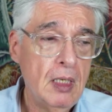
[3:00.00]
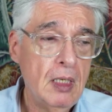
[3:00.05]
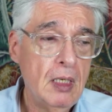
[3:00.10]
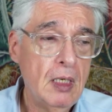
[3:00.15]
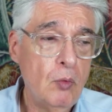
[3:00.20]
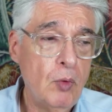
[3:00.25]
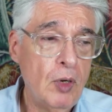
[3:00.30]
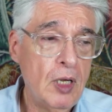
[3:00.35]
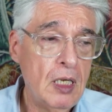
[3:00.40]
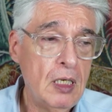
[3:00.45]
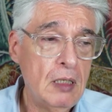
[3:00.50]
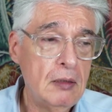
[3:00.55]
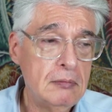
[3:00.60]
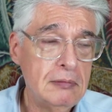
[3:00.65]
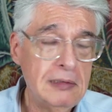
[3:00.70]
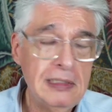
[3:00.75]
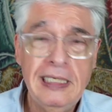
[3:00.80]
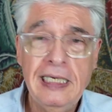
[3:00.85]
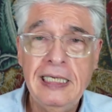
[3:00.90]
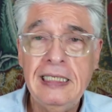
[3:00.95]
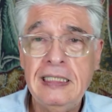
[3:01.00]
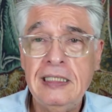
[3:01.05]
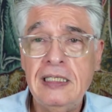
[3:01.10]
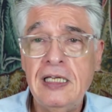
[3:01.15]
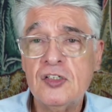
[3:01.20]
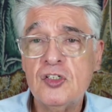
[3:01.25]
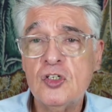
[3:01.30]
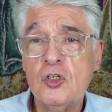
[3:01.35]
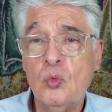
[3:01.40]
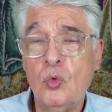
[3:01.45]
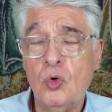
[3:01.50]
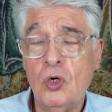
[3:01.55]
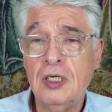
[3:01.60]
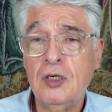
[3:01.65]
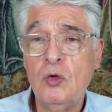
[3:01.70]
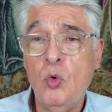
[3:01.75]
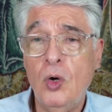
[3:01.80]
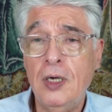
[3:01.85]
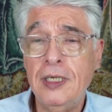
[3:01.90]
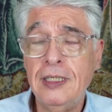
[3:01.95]
Well, it doesn't work
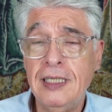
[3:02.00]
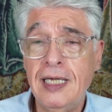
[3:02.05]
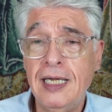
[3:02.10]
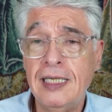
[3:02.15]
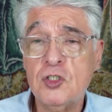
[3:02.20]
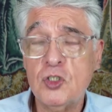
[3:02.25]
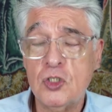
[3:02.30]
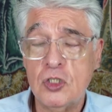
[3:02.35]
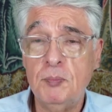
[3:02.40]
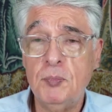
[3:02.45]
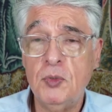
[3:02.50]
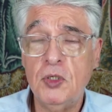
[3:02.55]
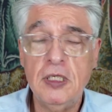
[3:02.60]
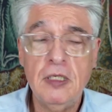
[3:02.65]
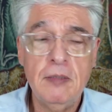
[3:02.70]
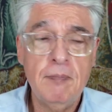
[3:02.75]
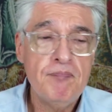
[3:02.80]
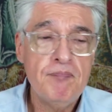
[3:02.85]
quite that simply.